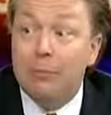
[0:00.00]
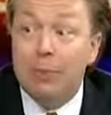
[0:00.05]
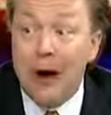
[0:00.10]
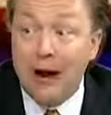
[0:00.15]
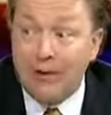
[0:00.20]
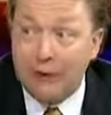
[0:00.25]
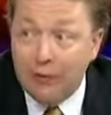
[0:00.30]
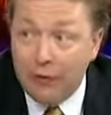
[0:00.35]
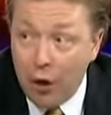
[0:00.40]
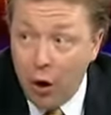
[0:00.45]

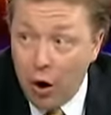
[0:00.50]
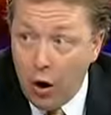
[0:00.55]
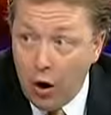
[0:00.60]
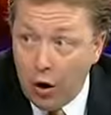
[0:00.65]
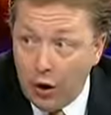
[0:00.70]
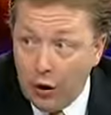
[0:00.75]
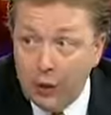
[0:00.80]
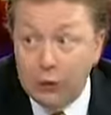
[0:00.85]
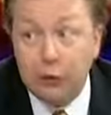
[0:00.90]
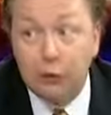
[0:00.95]
by
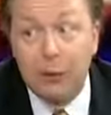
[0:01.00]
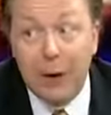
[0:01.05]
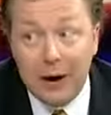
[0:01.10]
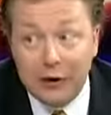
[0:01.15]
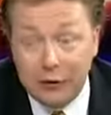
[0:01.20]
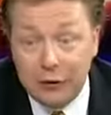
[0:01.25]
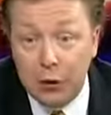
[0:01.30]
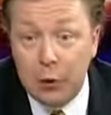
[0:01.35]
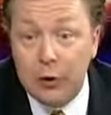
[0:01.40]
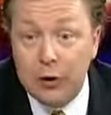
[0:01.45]
far,
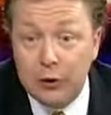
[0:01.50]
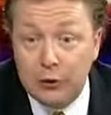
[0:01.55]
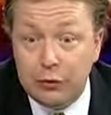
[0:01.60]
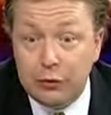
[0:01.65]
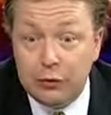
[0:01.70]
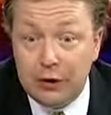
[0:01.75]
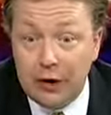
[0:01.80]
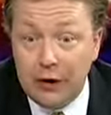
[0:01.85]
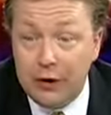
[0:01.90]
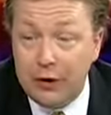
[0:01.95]
especially when you
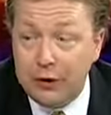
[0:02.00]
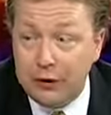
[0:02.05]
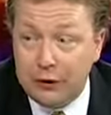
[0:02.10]
stare,